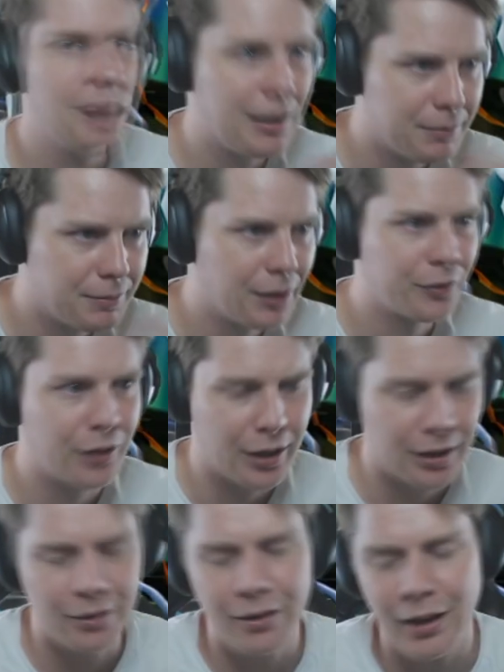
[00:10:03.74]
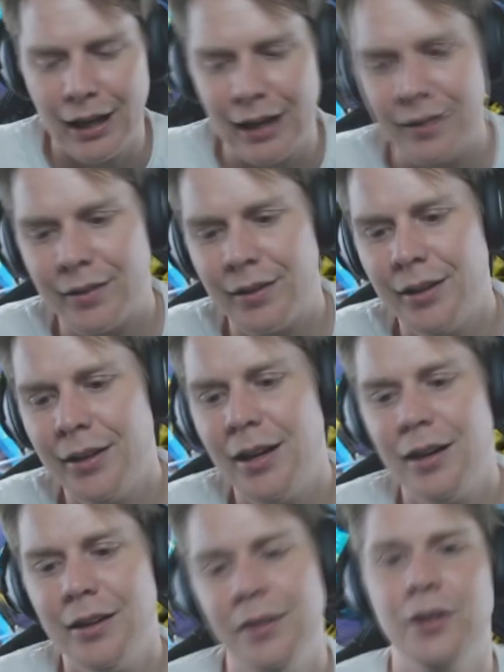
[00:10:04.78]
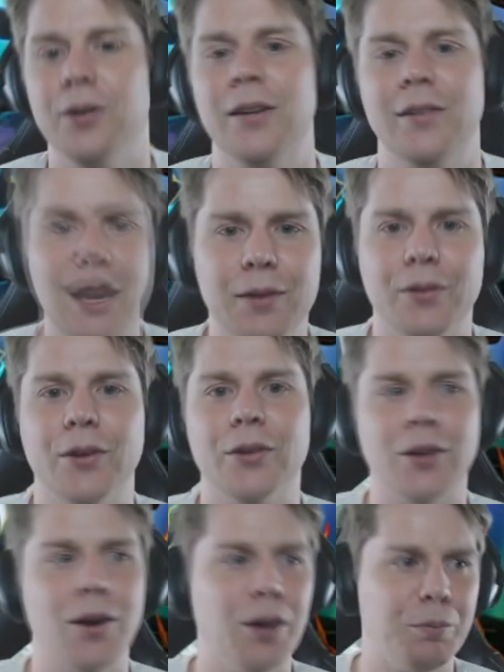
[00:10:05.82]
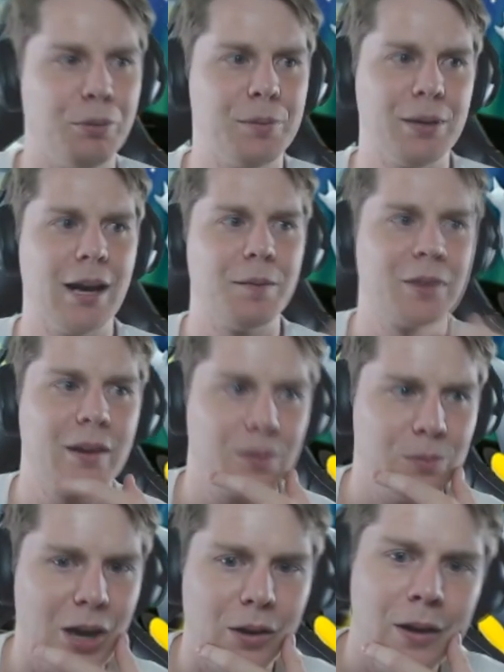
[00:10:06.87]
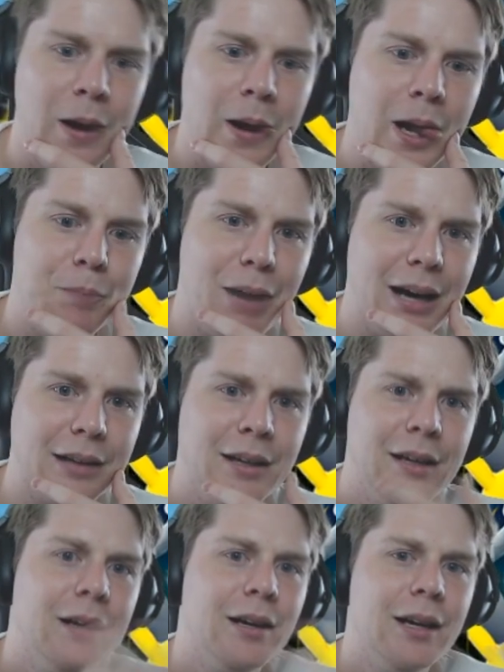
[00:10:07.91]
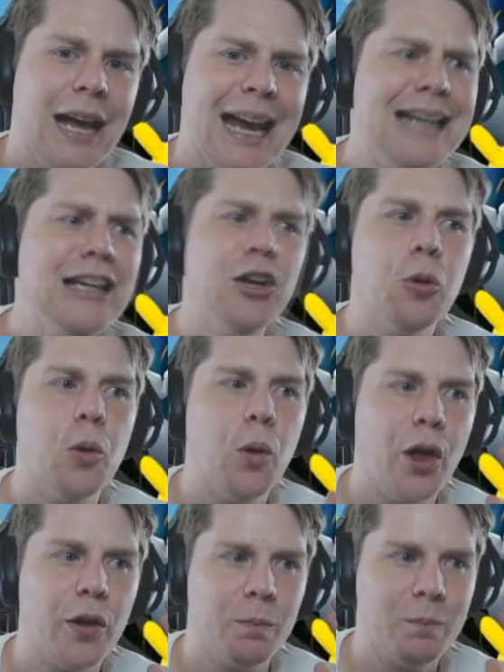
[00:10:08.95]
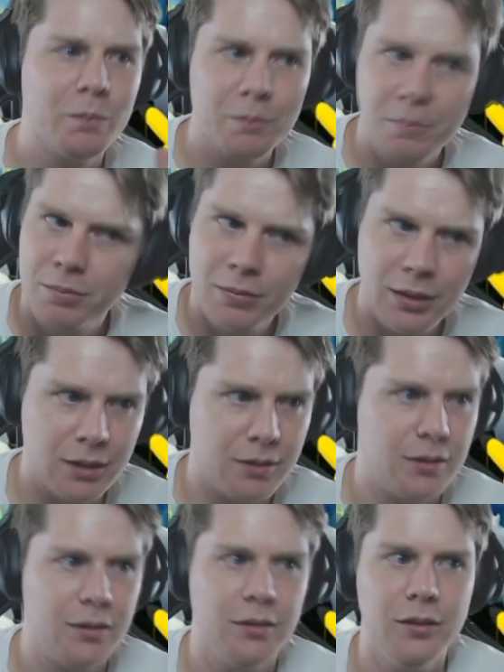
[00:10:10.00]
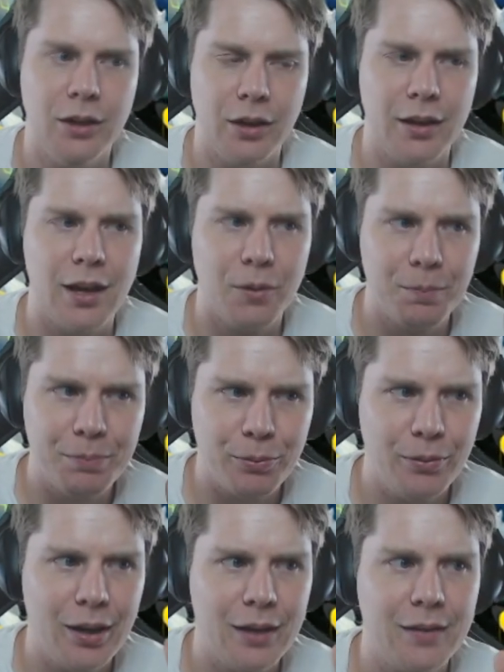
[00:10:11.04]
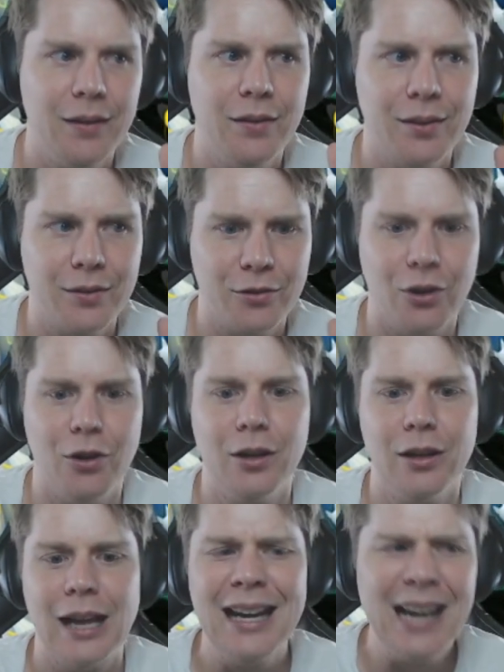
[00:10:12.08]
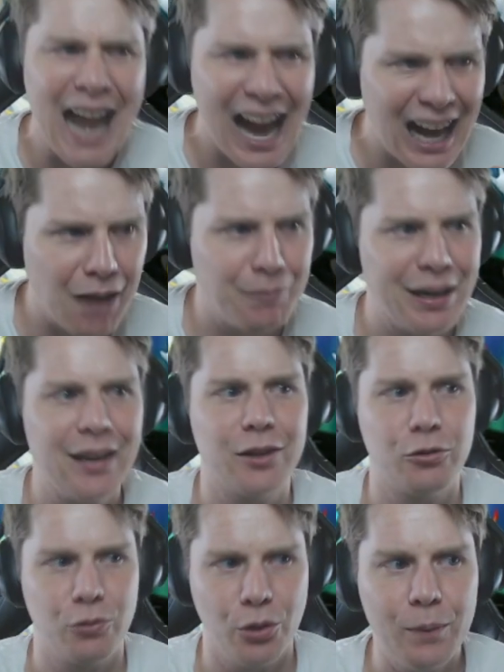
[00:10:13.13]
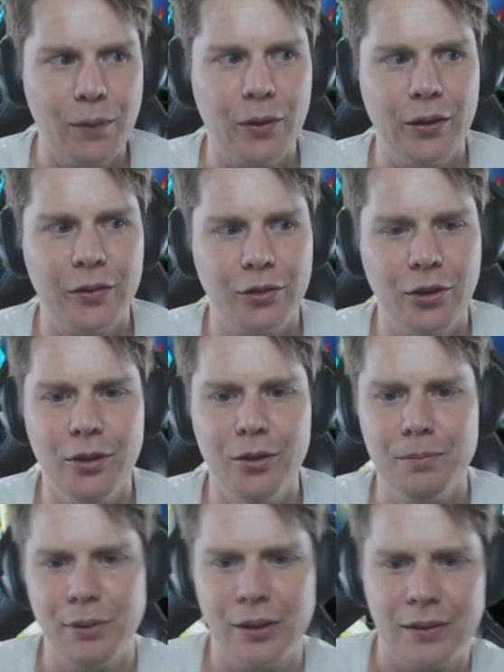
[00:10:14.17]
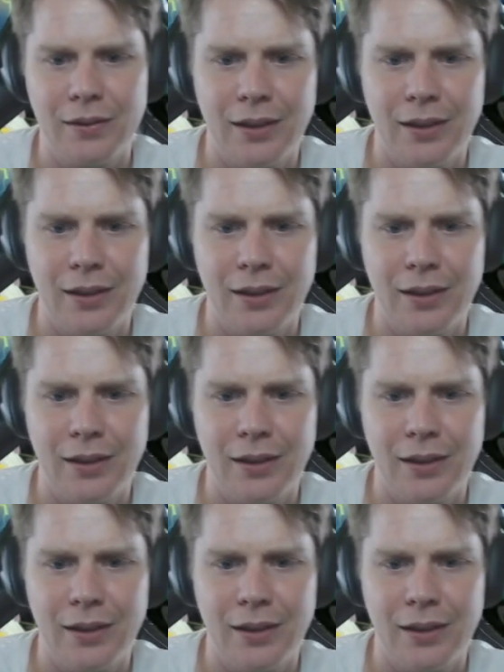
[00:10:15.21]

Australia against the USA was also a pretty big upset as well. But India were, they were pretty strong. They didn't come out of the group very strong, but,